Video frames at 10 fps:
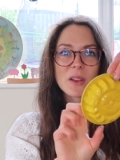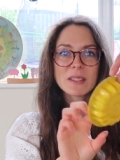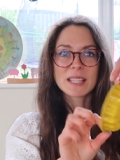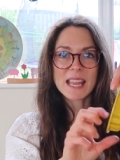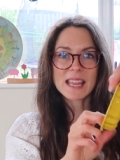
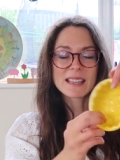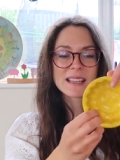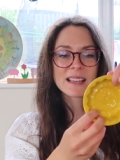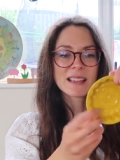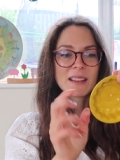
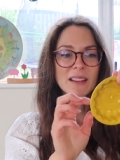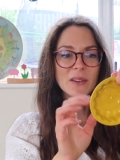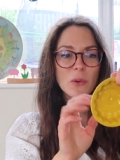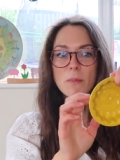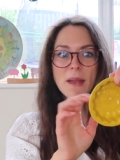tin
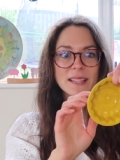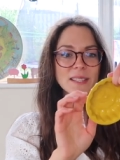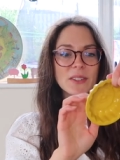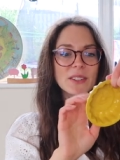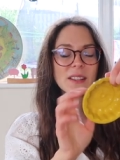or
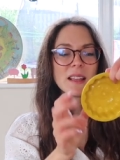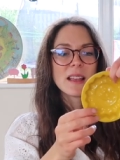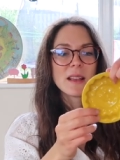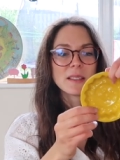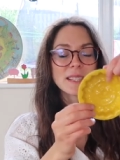metal
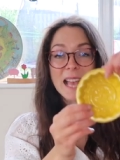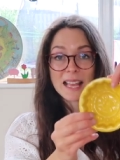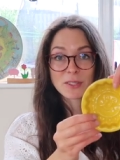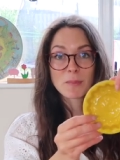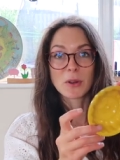
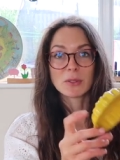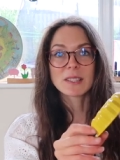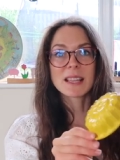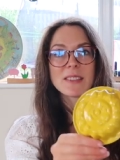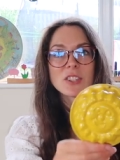sand
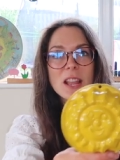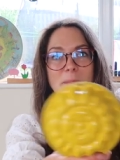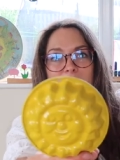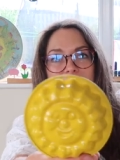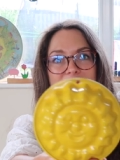mold in the
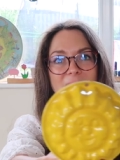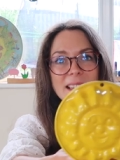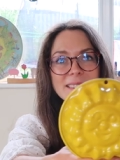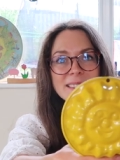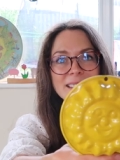shape of a
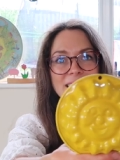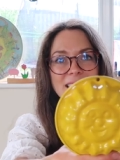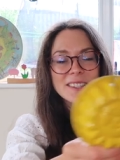sun.